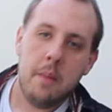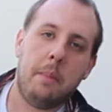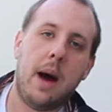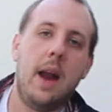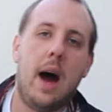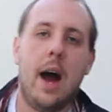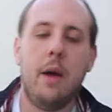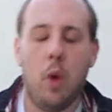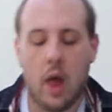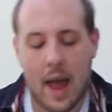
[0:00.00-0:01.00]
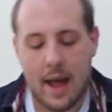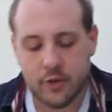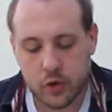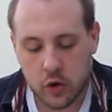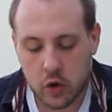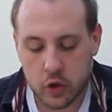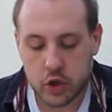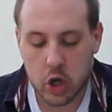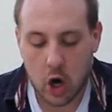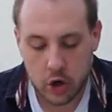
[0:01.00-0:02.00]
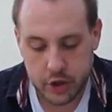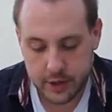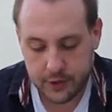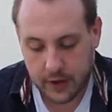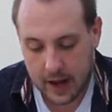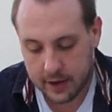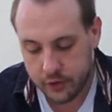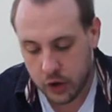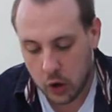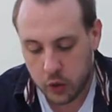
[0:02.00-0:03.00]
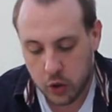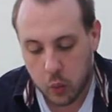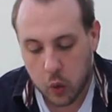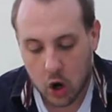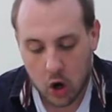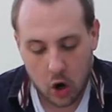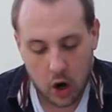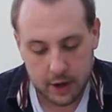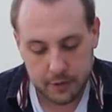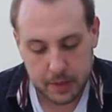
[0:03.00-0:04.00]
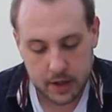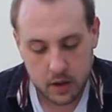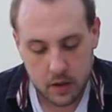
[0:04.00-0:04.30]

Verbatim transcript: But I will answer your charges as though you were her husband.